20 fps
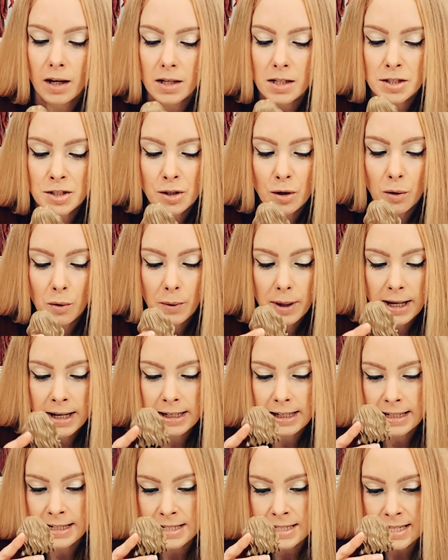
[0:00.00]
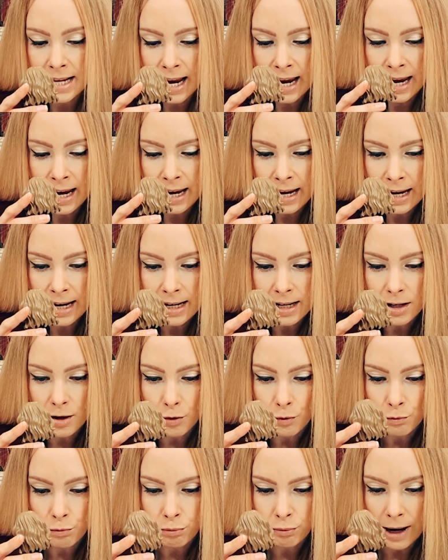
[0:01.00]
So it is a
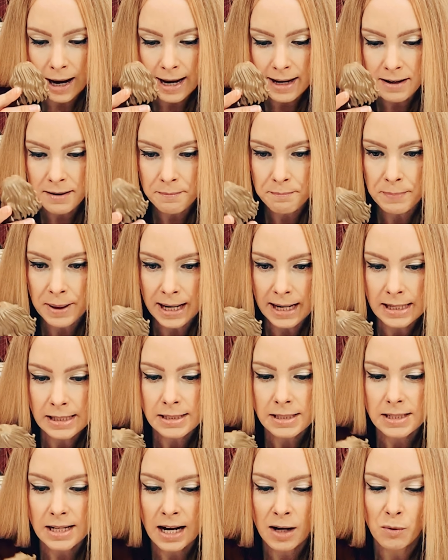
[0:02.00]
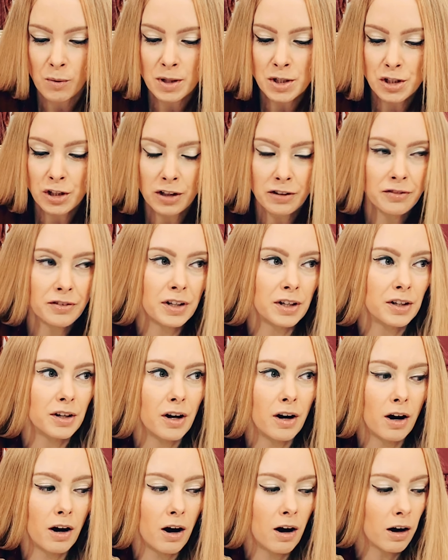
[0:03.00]
red base. I wonder if
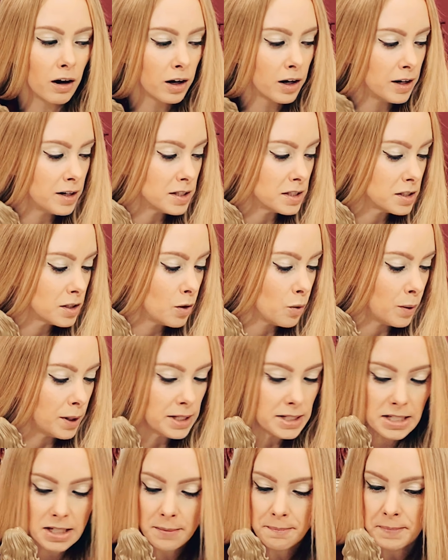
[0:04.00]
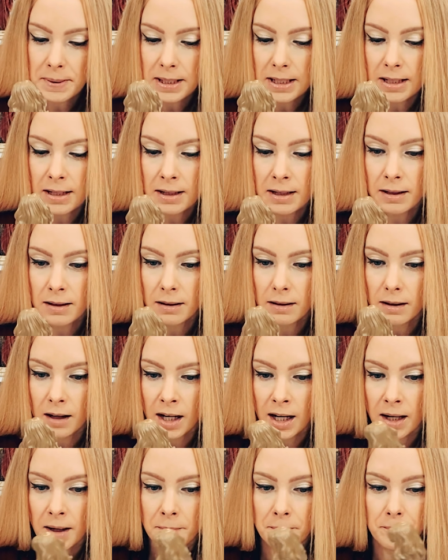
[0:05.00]
they're going to be
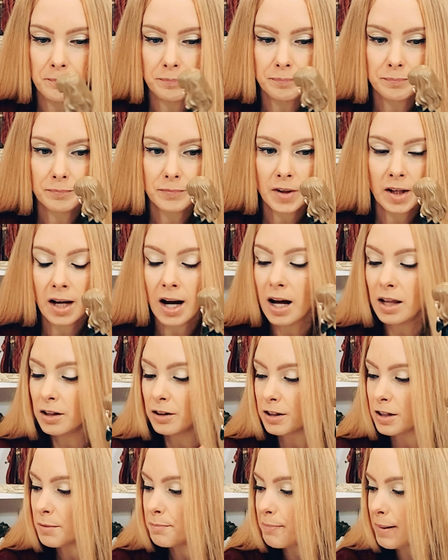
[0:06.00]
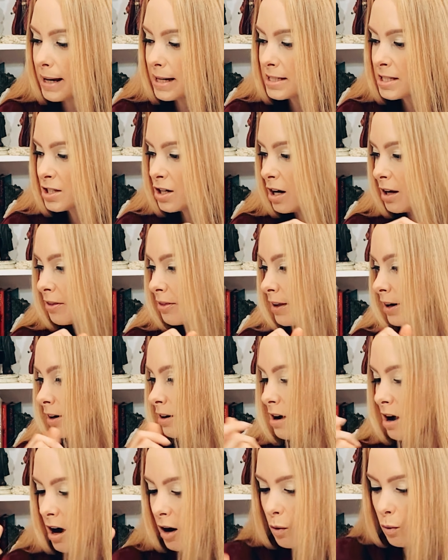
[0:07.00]
colored based on their
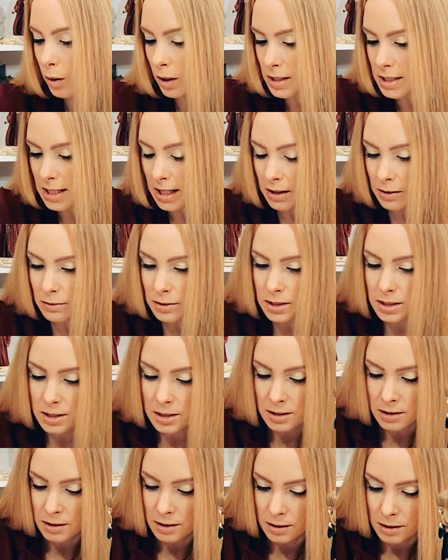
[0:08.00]
Hogwarts house.